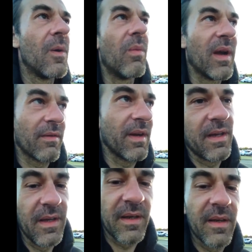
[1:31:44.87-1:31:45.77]

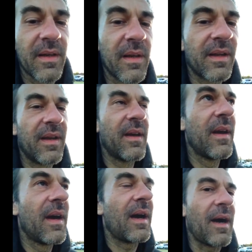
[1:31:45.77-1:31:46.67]
wherein
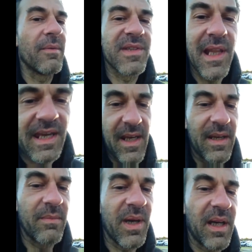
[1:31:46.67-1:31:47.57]
I was late
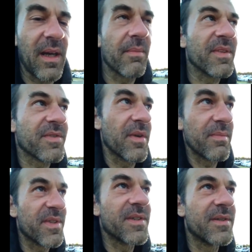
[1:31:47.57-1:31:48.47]
in picking up the
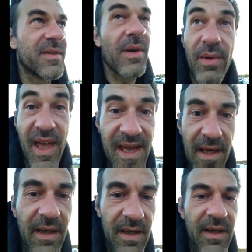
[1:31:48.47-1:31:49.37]
scripts, so late
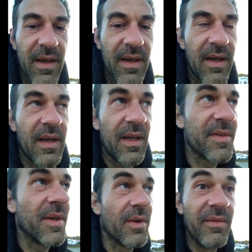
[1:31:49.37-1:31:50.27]
and
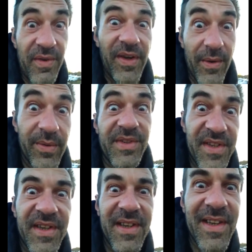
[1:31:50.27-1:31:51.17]
so confused,